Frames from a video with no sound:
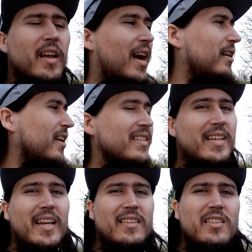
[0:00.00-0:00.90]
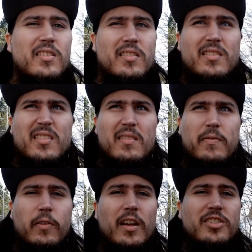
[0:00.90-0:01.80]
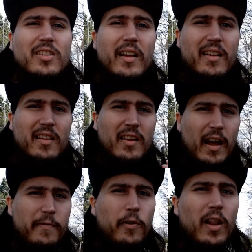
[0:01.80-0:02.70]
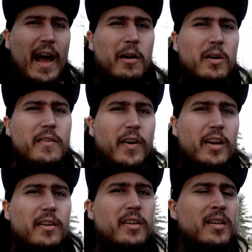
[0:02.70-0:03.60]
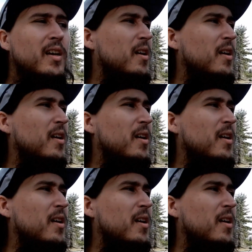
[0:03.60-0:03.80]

I'd like to get this flush a full hour if I could,